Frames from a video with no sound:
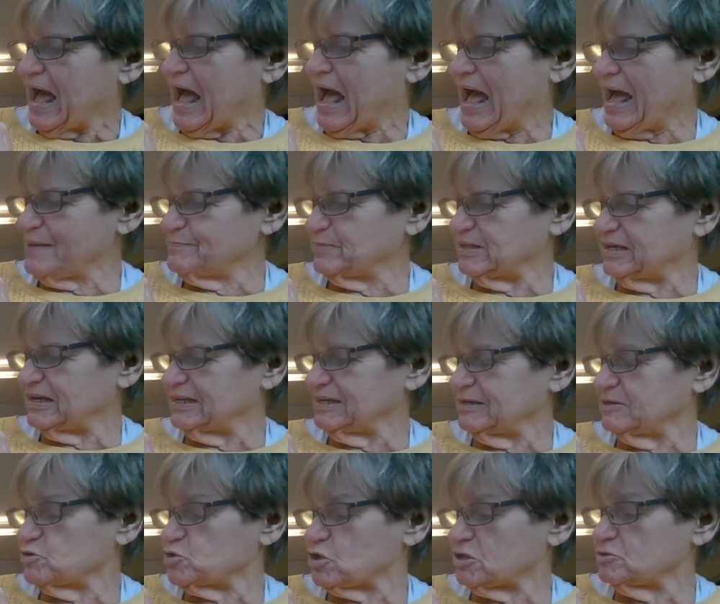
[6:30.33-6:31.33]
I'm the
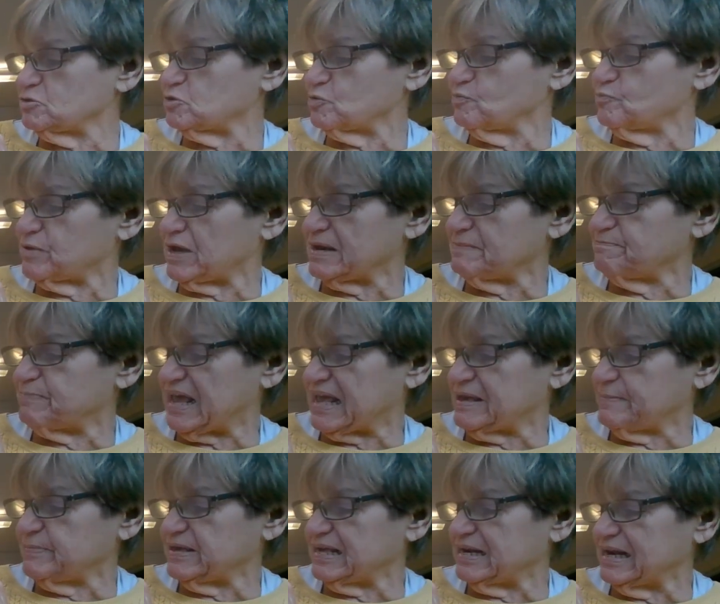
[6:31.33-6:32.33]
little gingerbread
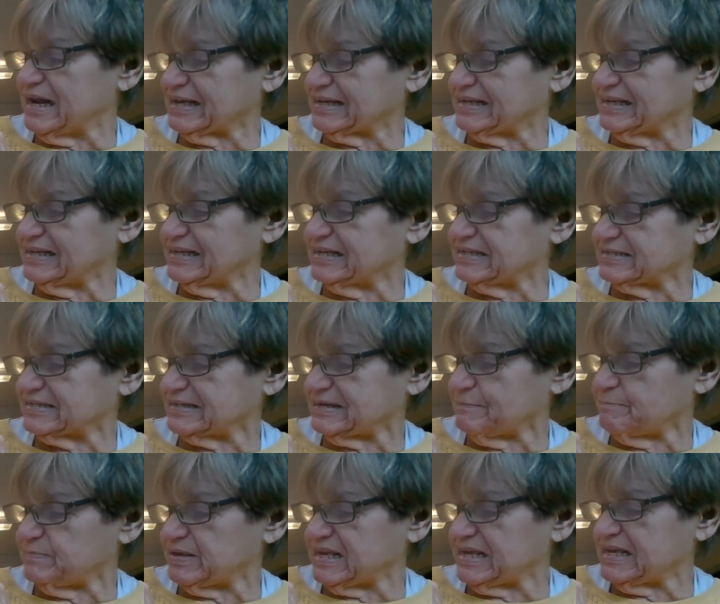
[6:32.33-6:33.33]
baby, lucky as
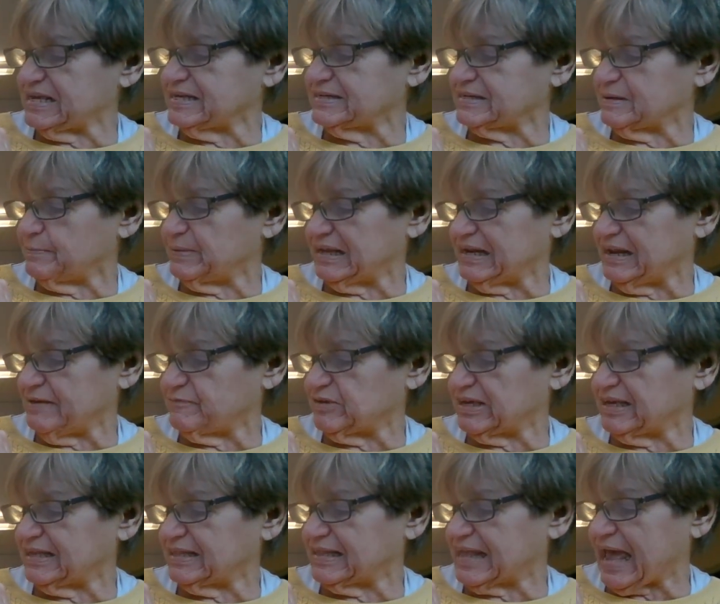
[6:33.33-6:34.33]
can be, to be
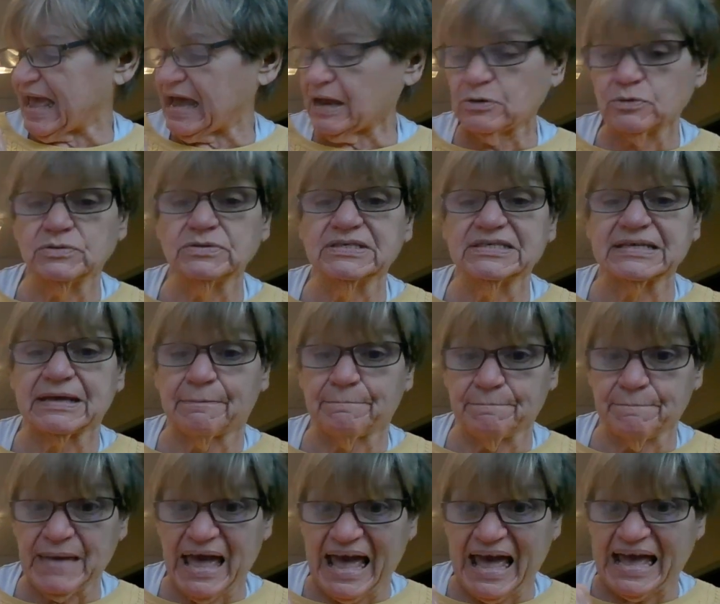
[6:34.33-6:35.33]
living in the house that
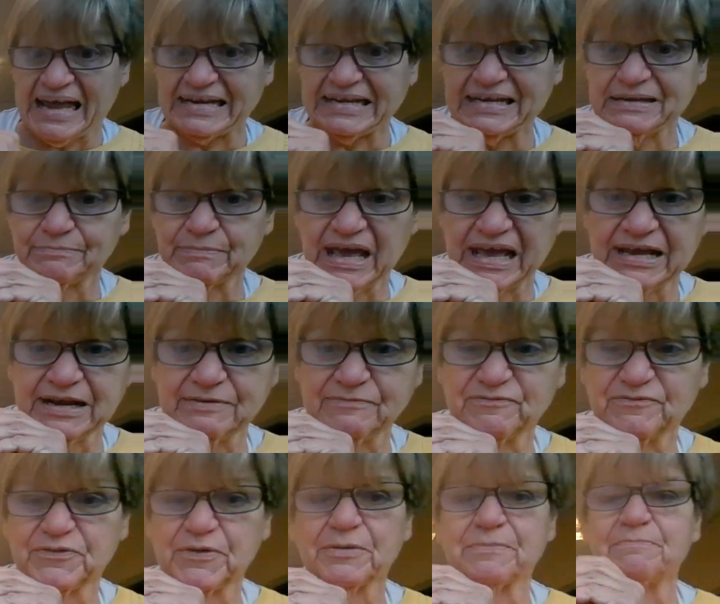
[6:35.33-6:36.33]
Matti made
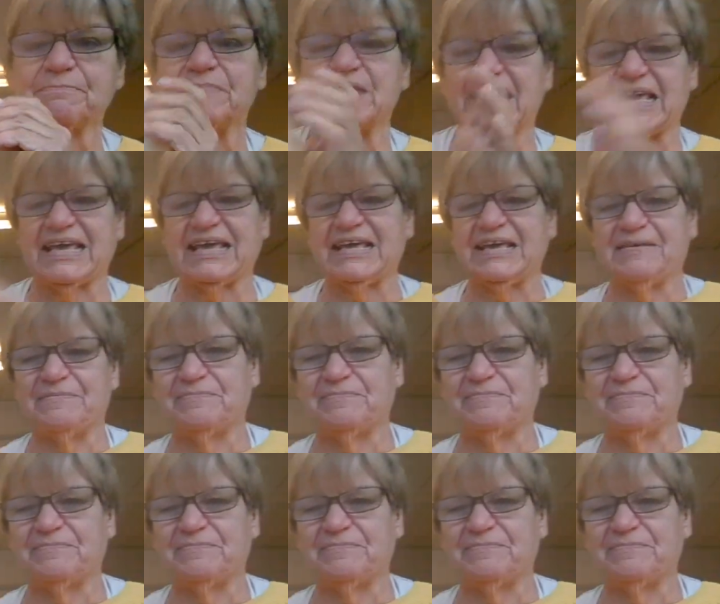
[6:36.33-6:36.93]
for me.